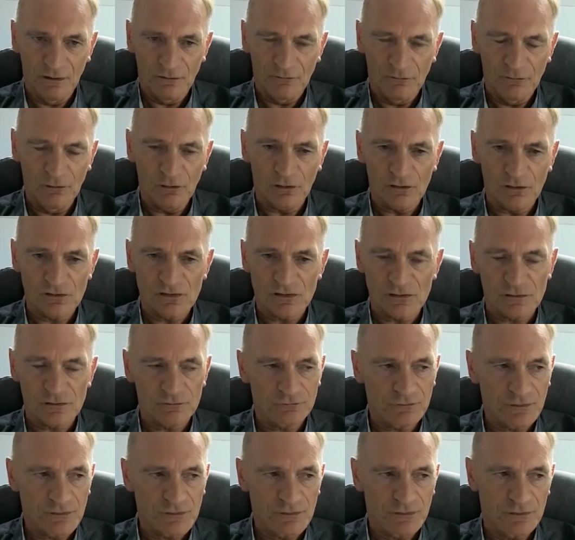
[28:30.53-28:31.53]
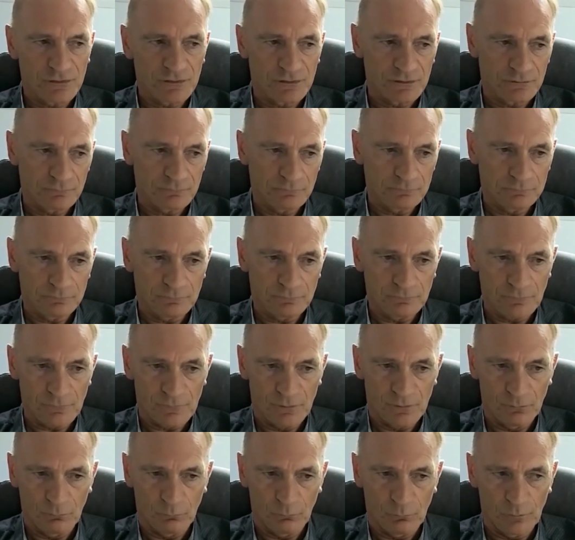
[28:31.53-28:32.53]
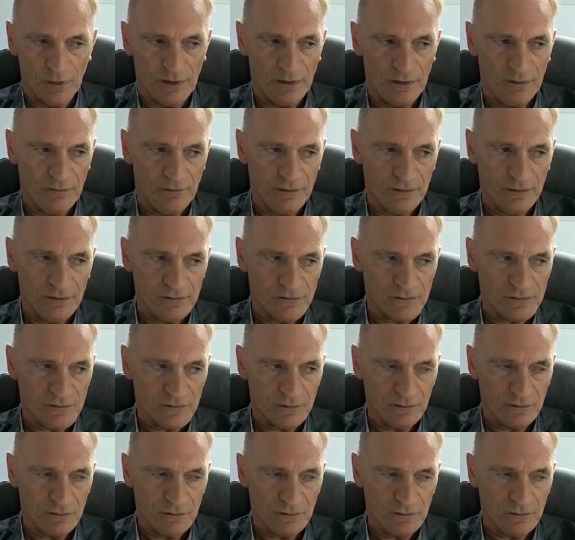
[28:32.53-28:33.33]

not just for the way that